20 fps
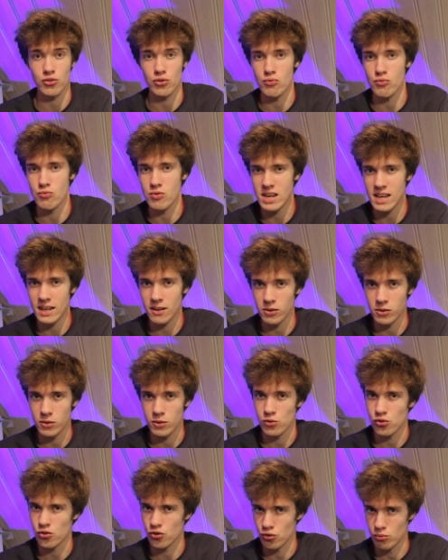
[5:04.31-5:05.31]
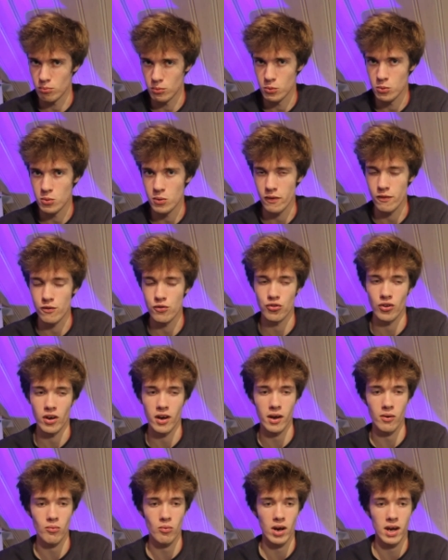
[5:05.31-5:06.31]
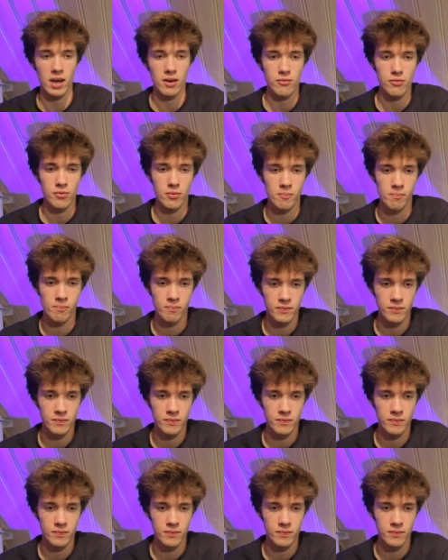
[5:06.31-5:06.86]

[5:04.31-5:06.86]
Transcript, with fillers: a real smooth sine wave?